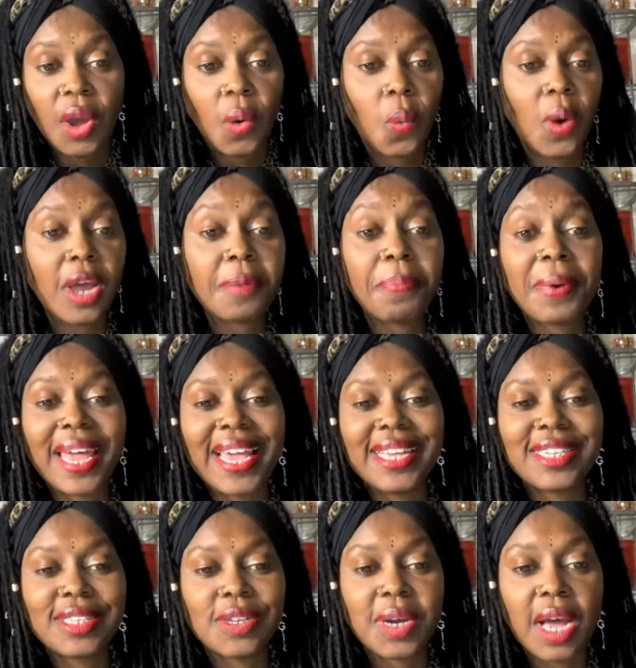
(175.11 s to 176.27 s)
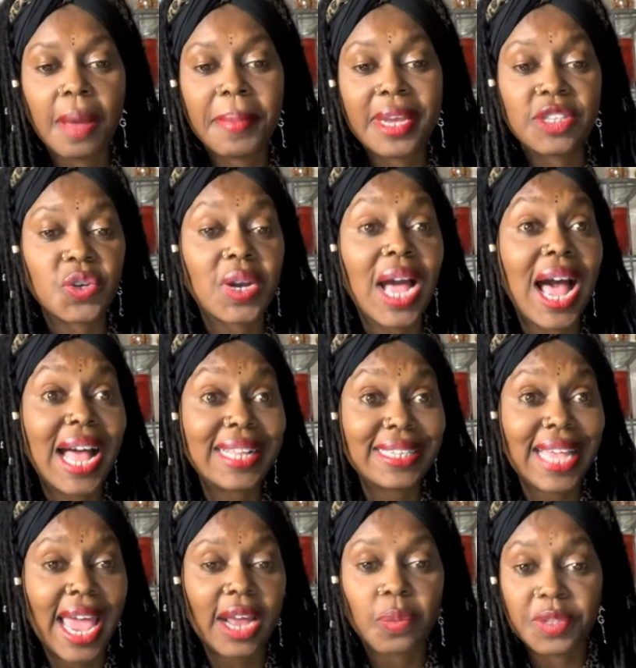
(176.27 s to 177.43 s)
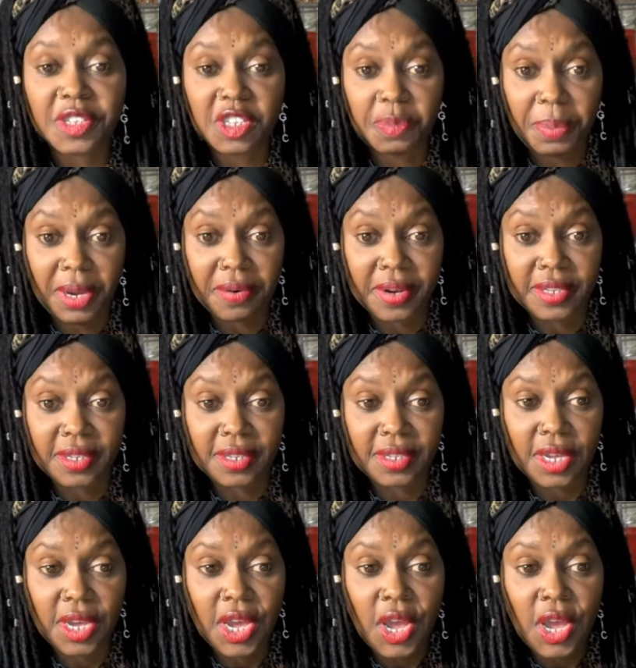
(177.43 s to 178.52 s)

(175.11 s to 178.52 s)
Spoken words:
one plays to come into contact with spirits,